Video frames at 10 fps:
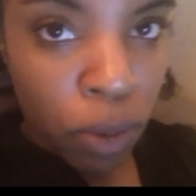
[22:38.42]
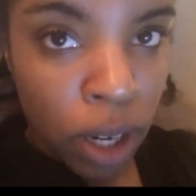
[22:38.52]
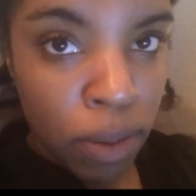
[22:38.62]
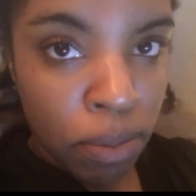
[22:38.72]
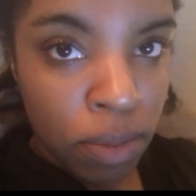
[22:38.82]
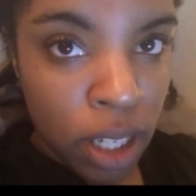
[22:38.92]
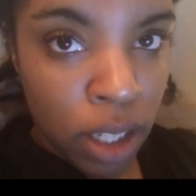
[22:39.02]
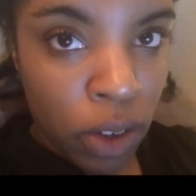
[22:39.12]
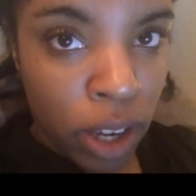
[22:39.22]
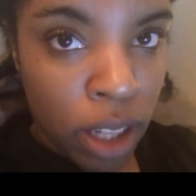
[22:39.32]
when I'm
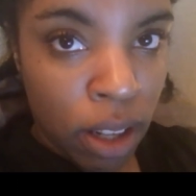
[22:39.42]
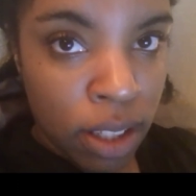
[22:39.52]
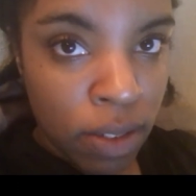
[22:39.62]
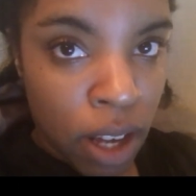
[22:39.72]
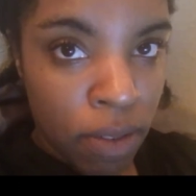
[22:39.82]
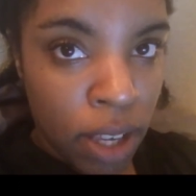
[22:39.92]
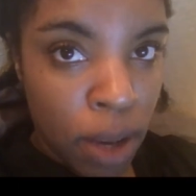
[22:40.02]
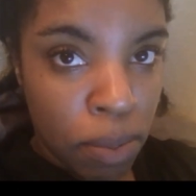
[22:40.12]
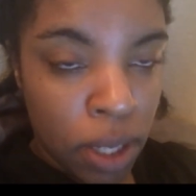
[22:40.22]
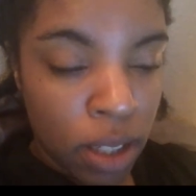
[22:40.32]
telling you I had lots of coffee,
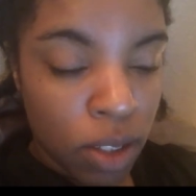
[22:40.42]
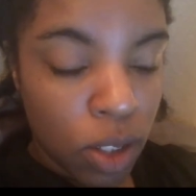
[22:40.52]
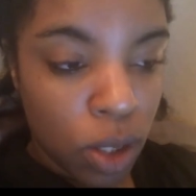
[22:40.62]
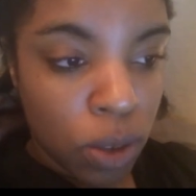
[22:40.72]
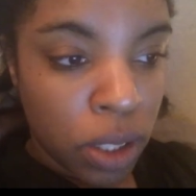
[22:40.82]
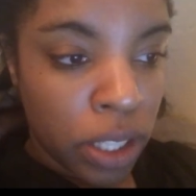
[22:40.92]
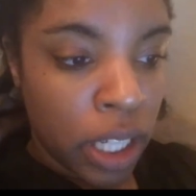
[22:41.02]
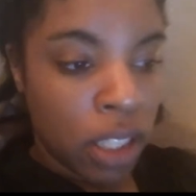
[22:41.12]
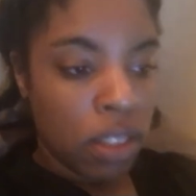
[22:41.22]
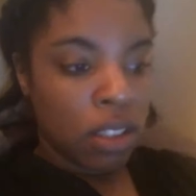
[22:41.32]
I'm being so
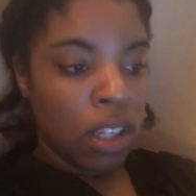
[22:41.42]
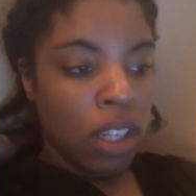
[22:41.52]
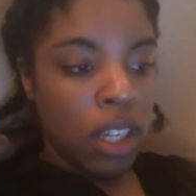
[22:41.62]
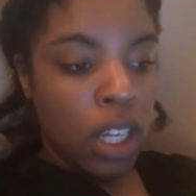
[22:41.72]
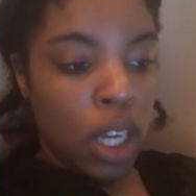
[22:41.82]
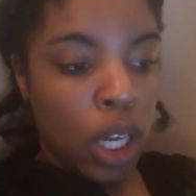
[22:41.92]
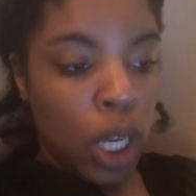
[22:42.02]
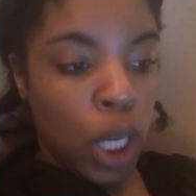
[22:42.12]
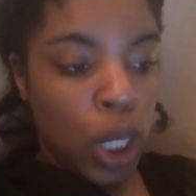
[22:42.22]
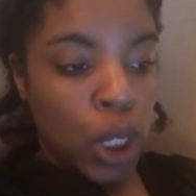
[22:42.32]
serious.
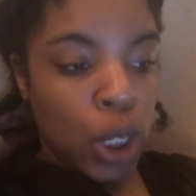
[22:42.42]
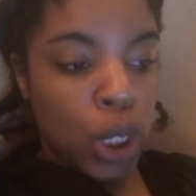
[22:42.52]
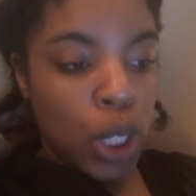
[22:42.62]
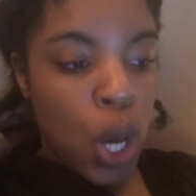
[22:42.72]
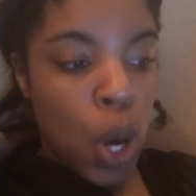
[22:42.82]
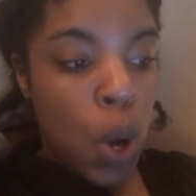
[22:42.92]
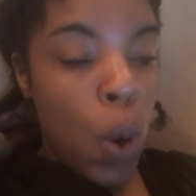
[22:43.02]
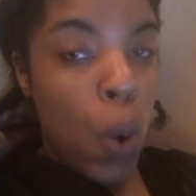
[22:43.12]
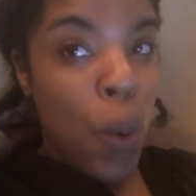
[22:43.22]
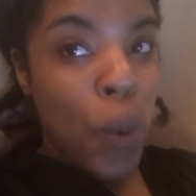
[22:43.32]

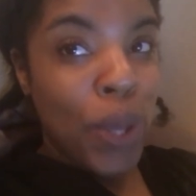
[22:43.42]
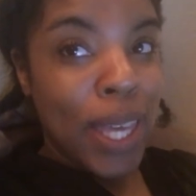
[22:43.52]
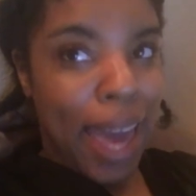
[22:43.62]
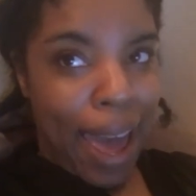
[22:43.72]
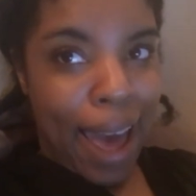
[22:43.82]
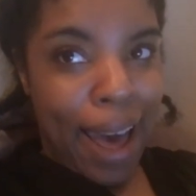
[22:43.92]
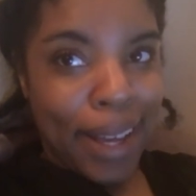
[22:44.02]
So, yeah.